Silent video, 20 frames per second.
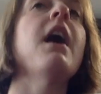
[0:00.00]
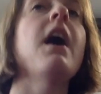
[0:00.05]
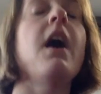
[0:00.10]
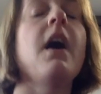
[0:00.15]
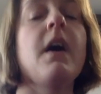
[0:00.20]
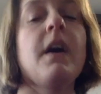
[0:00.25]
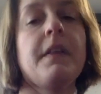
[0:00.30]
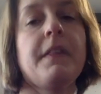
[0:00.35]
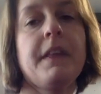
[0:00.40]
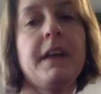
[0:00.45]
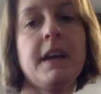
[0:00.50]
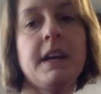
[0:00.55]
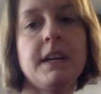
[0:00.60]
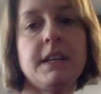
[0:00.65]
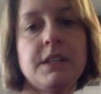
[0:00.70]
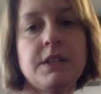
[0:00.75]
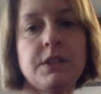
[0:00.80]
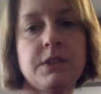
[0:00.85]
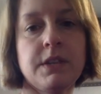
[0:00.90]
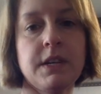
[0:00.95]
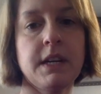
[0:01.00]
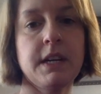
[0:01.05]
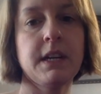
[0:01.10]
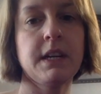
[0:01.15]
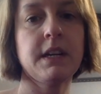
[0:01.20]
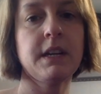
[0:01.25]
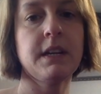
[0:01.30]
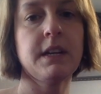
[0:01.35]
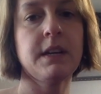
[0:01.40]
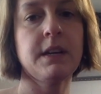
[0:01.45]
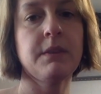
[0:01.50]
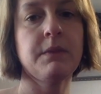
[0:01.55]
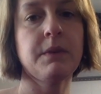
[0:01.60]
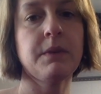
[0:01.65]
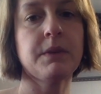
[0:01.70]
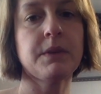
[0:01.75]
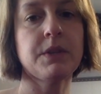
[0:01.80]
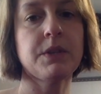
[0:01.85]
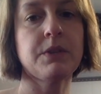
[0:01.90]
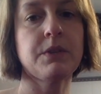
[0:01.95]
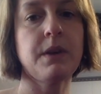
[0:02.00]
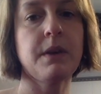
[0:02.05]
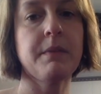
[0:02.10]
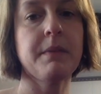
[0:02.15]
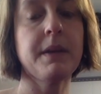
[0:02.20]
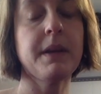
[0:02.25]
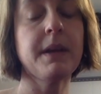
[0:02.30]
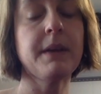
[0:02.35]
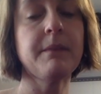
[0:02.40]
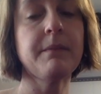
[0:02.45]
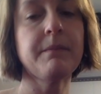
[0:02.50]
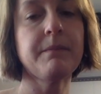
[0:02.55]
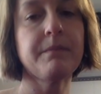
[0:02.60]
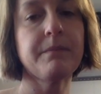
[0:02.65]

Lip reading: on the A string, and we were strumming